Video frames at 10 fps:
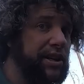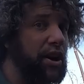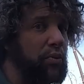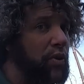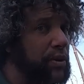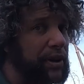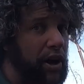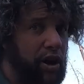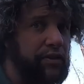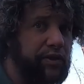We don't want to be
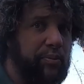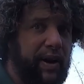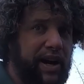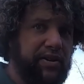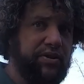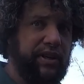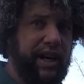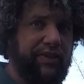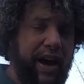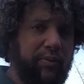over the boundary.
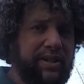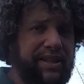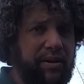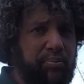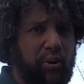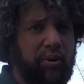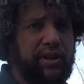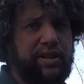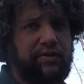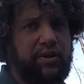And that was the
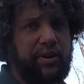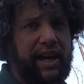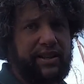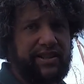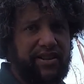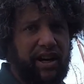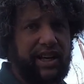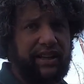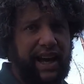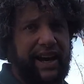importance of doing our
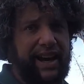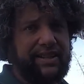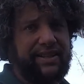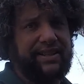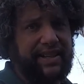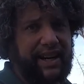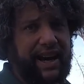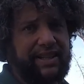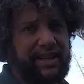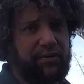site layouts and set
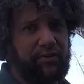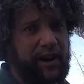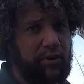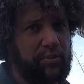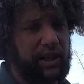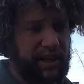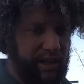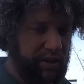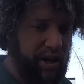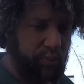outs at the very
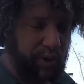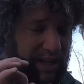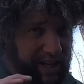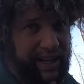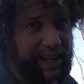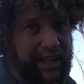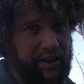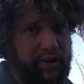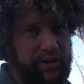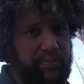beginning. We need to get
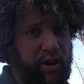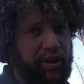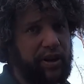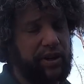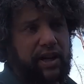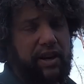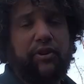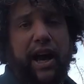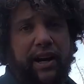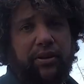those spot on. If
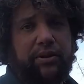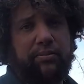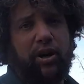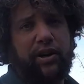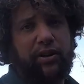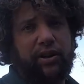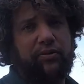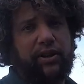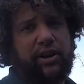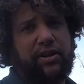you had a look at my earlier
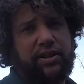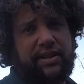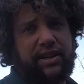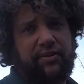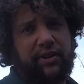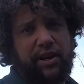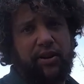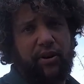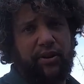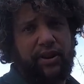videos, you'd see the
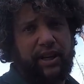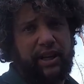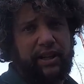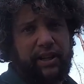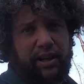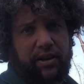video on the